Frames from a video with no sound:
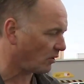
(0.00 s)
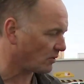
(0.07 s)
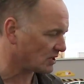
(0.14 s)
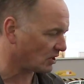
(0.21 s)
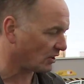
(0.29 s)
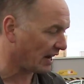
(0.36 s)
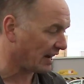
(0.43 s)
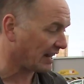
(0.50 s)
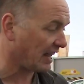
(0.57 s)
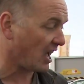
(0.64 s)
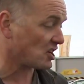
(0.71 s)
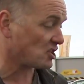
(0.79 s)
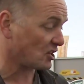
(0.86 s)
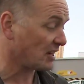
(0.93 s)
always a good
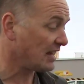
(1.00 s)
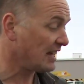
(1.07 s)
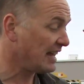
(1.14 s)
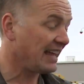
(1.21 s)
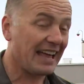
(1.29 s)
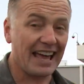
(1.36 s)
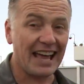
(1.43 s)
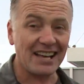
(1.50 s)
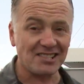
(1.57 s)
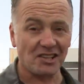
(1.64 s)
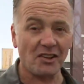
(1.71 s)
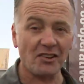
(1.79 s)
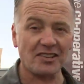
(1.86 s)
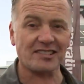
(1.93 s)
indication. Here's
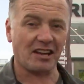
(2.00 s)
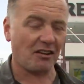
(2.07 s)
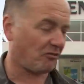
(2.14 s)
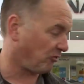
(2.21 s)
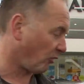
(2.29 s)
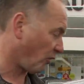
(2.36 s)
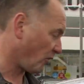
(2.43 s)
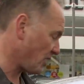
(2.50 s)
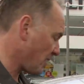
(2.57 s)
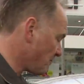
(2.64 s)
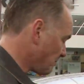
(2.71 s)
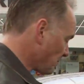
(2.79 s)
another tip for you.